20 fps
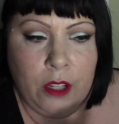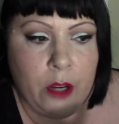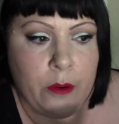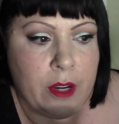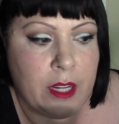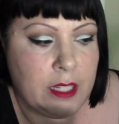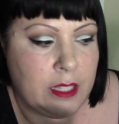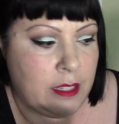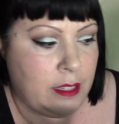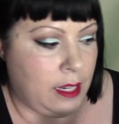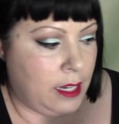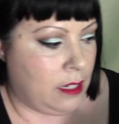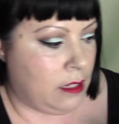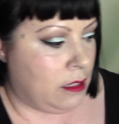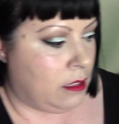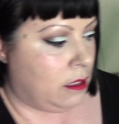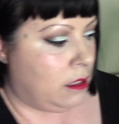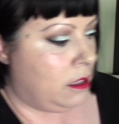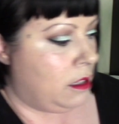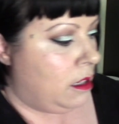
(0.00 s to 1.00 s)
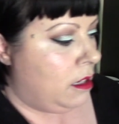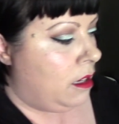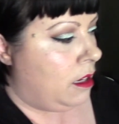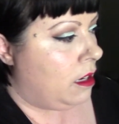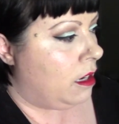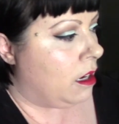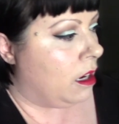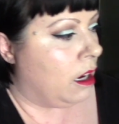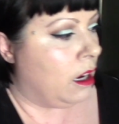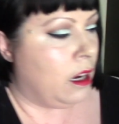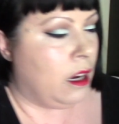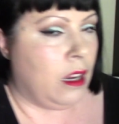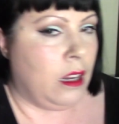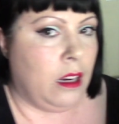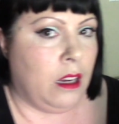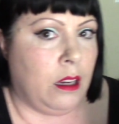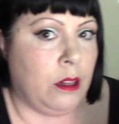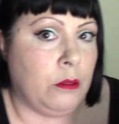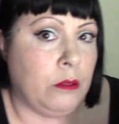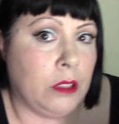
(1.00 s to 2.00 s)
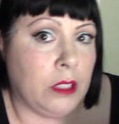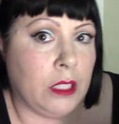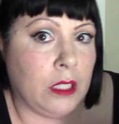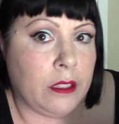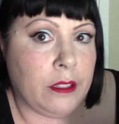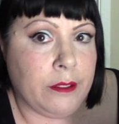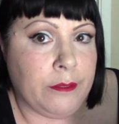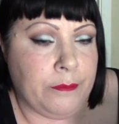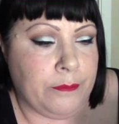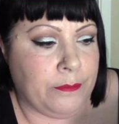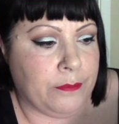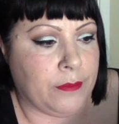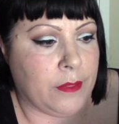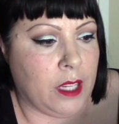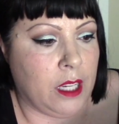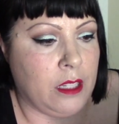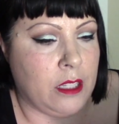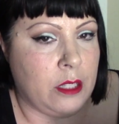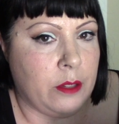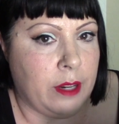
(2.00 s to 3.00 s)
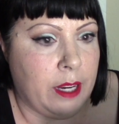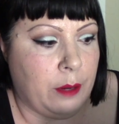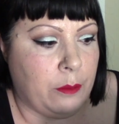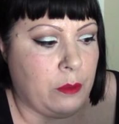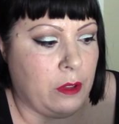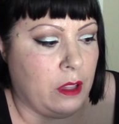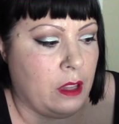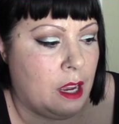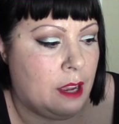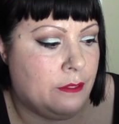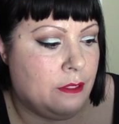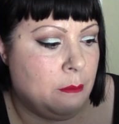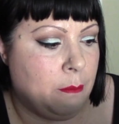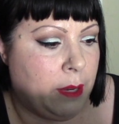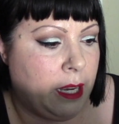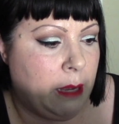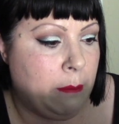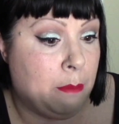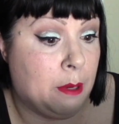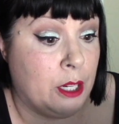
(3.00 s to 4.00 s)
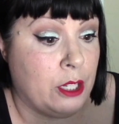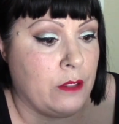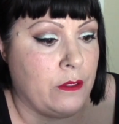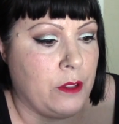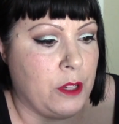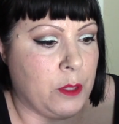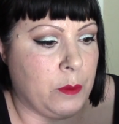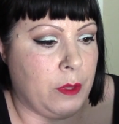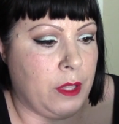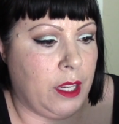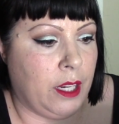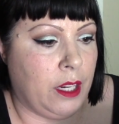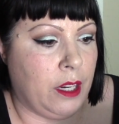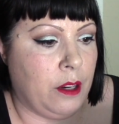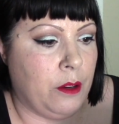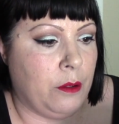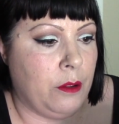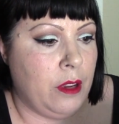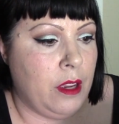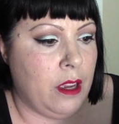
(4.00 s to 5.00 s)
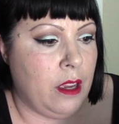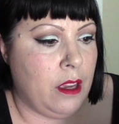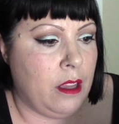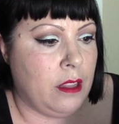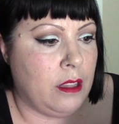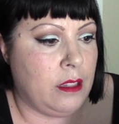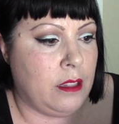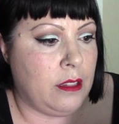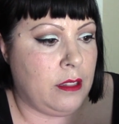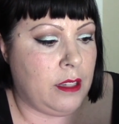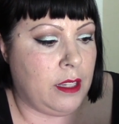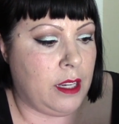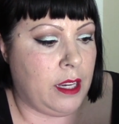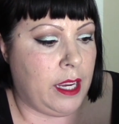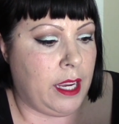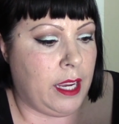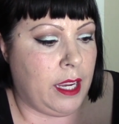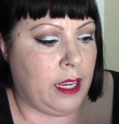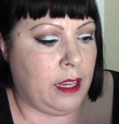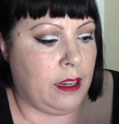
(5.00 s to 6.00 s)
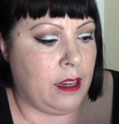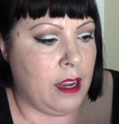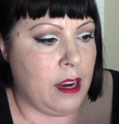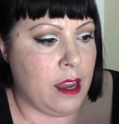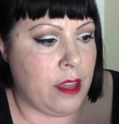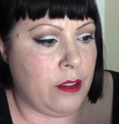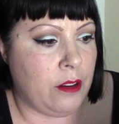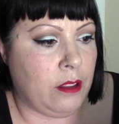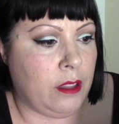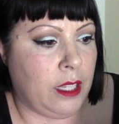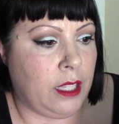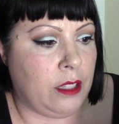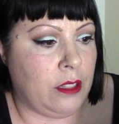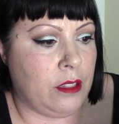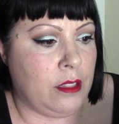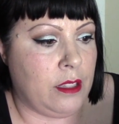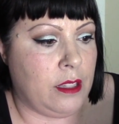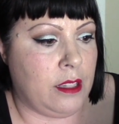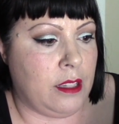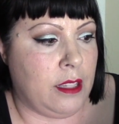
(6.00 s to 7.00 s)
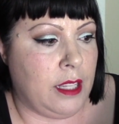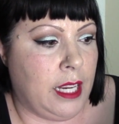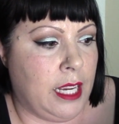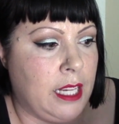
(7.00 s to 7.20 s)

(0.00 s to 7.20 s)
go on sale on Outlook, and so I will often buy a bunch of those when they go. This is another Leaders. This is an